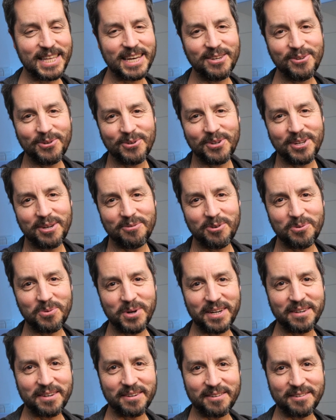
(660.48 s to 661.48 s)
then you don't have to
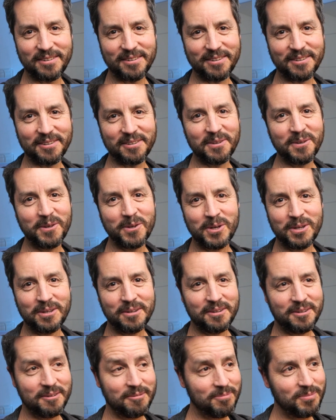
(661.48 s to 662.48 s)
wait until
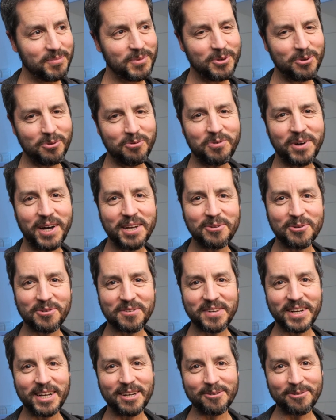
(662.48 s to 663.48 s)
you'll find
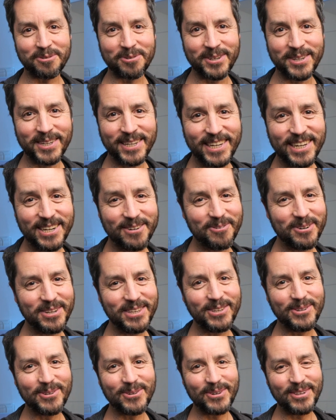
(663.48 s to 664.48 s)
yourself when
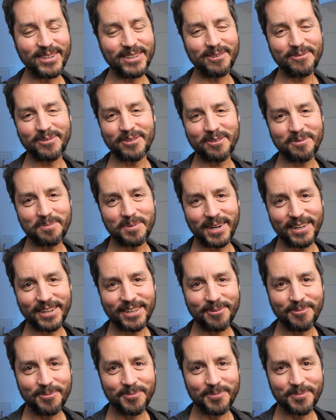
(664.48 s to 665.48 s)
you leave this body.
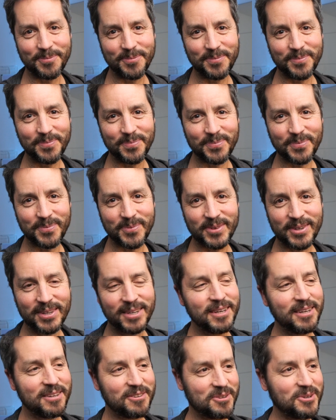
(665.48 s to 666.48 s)

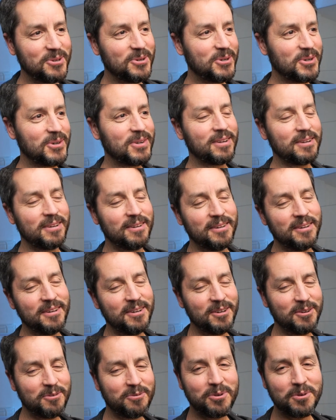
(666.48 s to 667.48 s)
So,
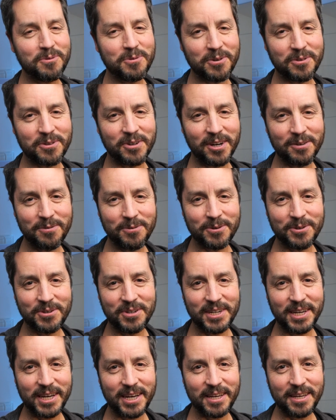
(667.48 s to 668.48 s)
food for thought for
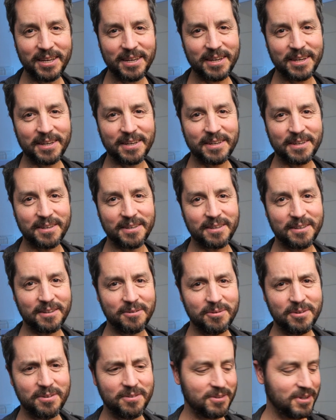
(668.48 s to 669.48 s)
today.
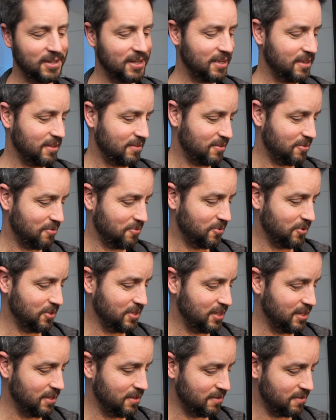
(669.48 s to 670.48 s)
What is today? It's the
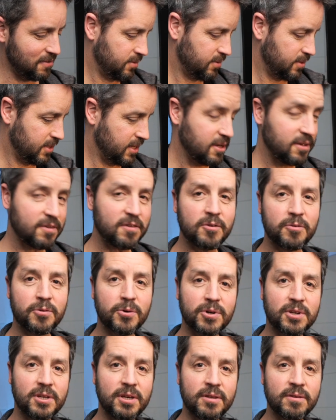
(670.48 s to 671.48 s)
14th? It is the
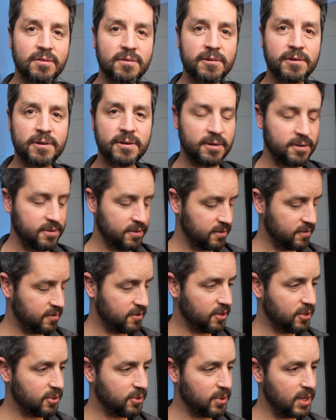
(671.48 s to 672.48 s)
14th.
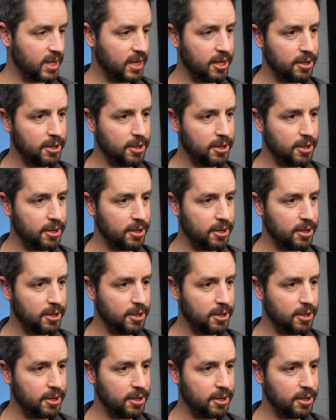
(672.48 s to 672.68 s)
So,